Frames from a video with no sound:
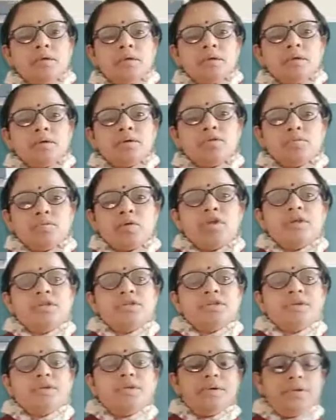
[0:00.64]
Good morning,
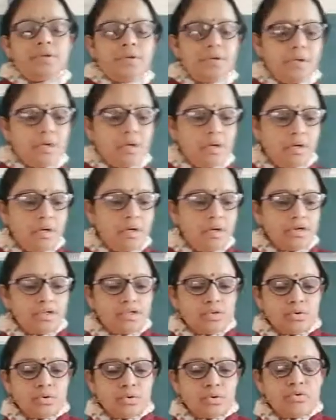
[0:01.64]
children.
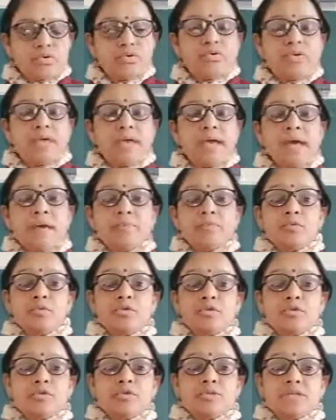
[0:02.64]
So today I'm going
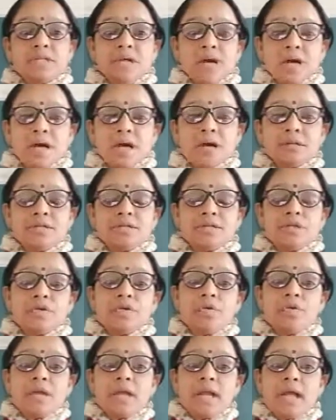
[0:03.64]
to start
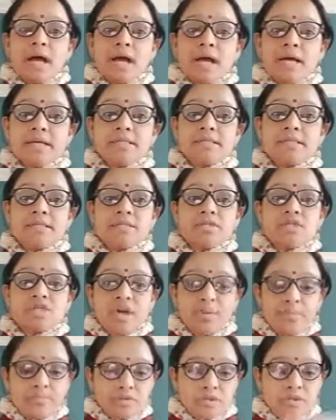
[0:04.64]
your last
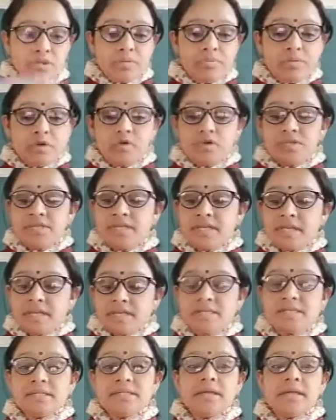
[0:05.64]
chapter because
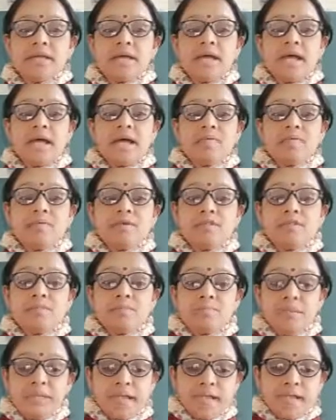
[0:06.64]
yesterday I've
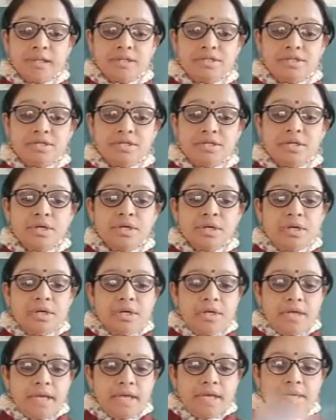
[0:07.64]
explained
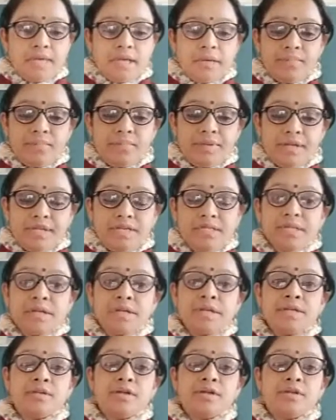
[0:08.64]
and
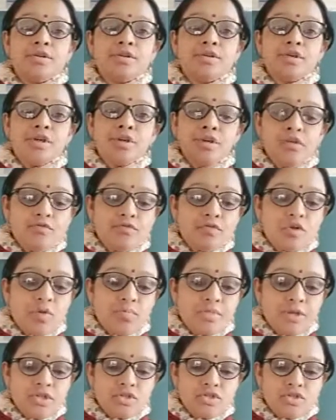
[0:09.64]
completed the
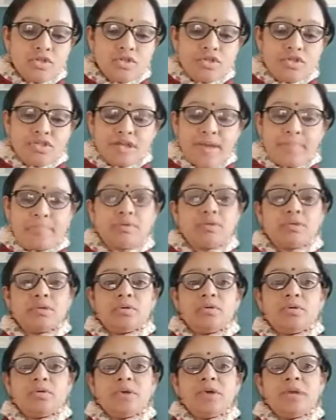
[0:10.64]
Reformation chapter.
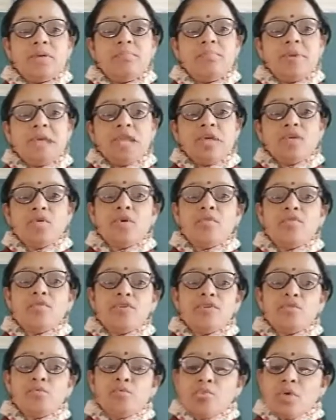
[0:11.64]
Okay, many of
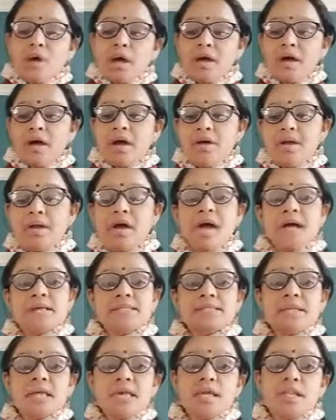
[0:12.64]
you are
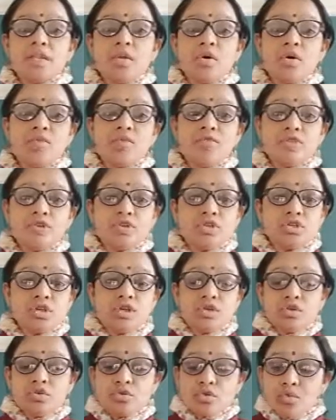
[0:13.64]
asking in the
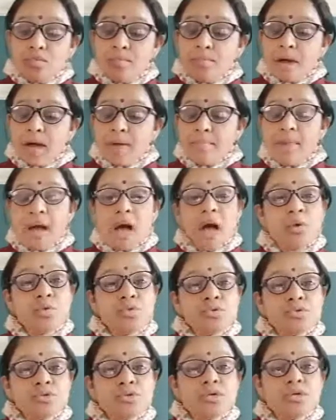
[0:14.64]
official group about